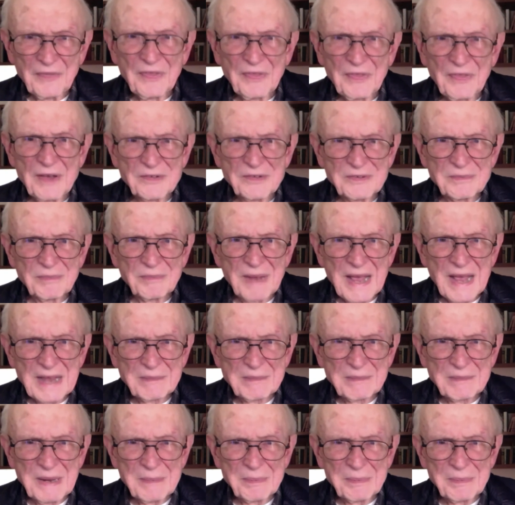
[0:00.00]
Black
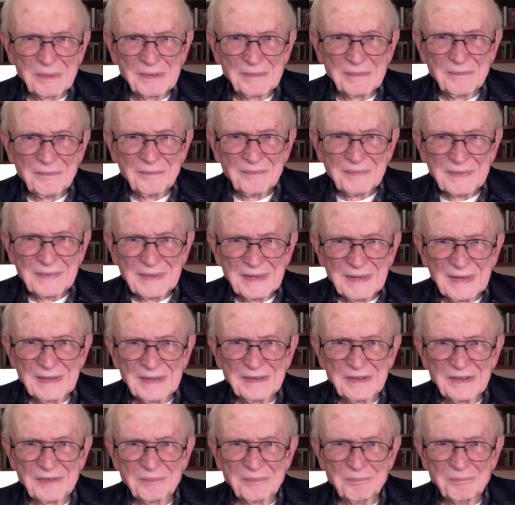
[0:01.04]
people in
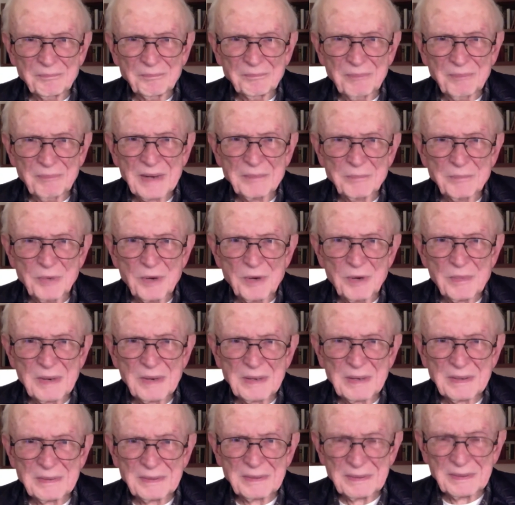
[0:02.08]
this big
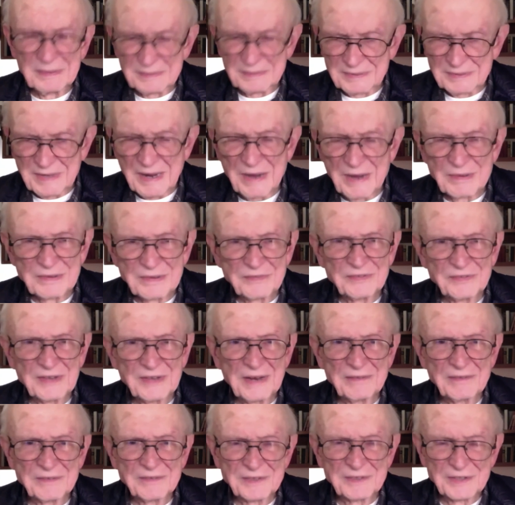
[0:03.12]
booming town of San
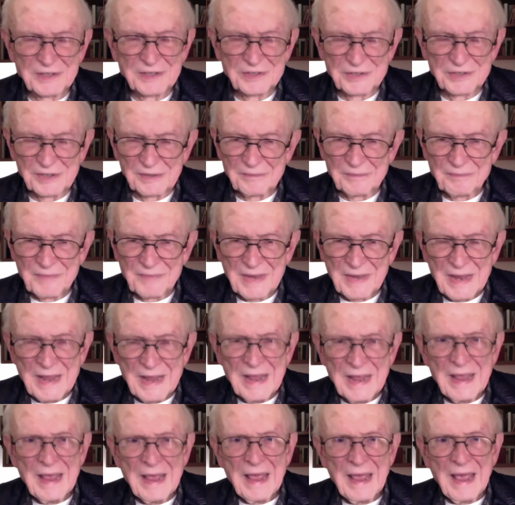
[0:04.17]
Francisco,
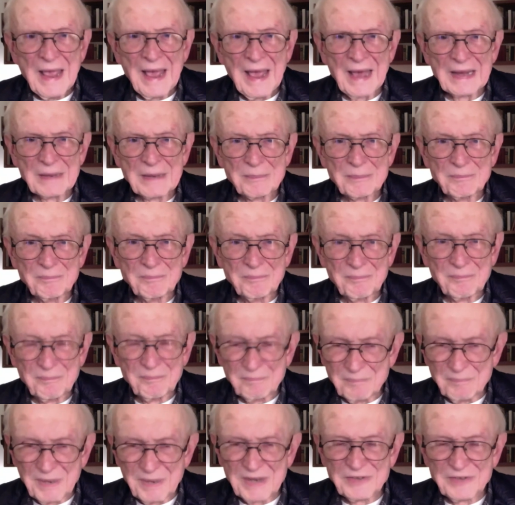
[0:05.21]
had a
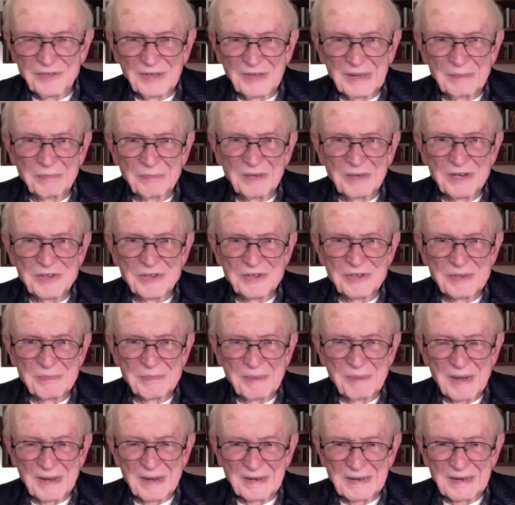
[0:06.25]
big celebration
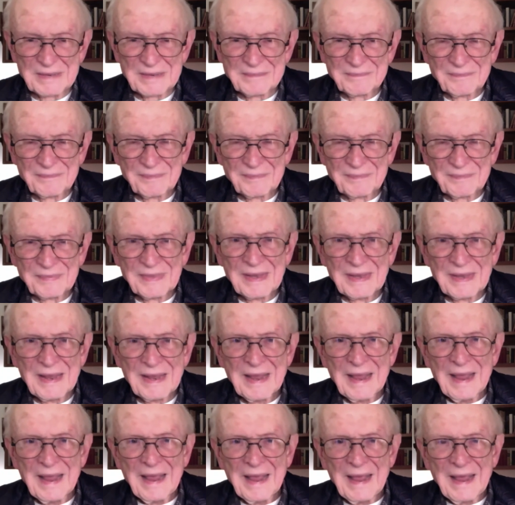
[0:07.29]
about it
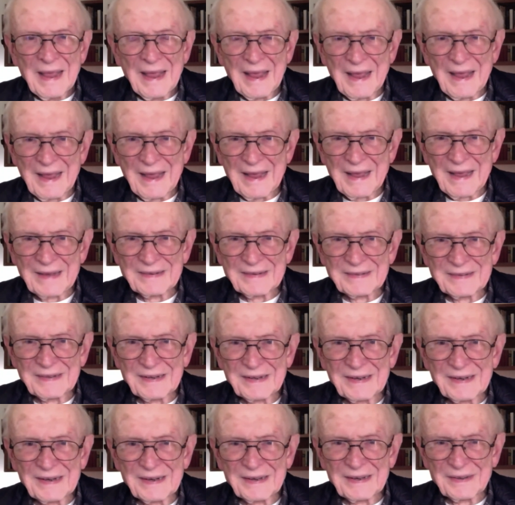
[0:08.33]
and
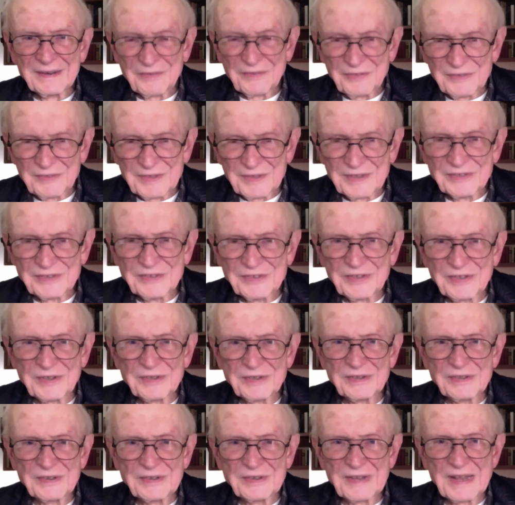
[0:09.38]
considered
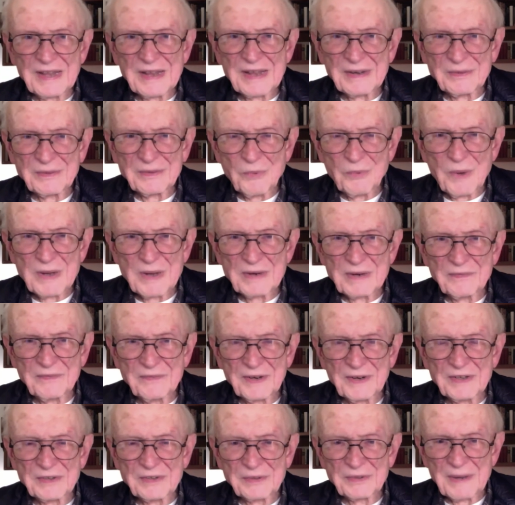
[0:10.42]
that they had won a
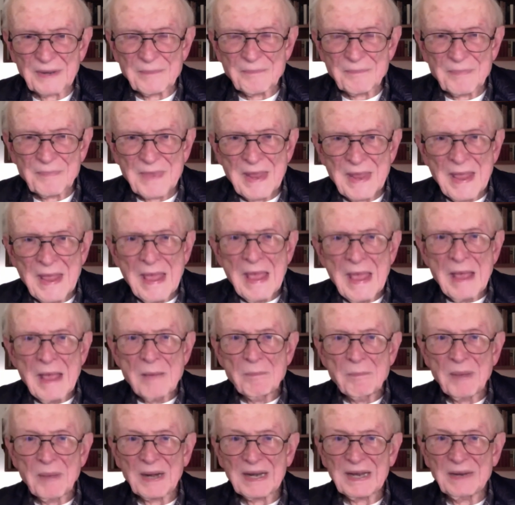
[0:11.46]
victory.
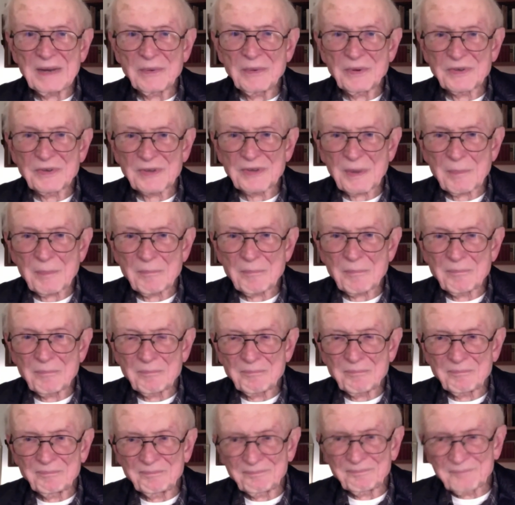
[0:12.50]
But it was a
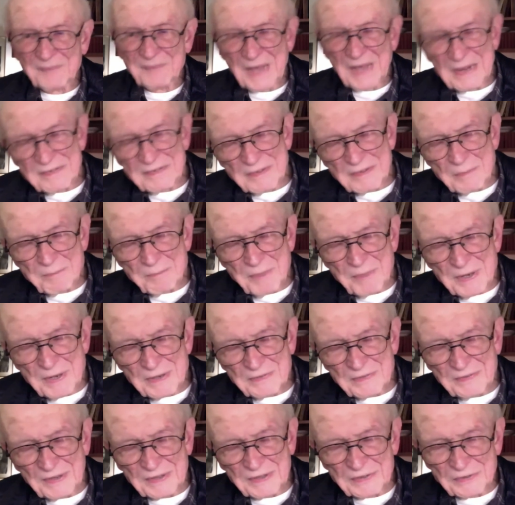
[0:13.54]
kind of a bitter
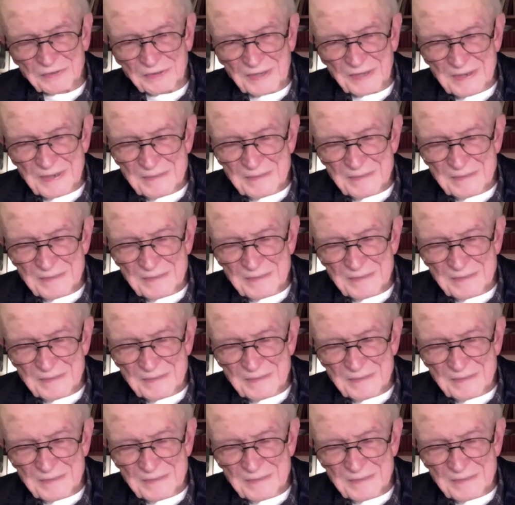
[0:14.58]
victory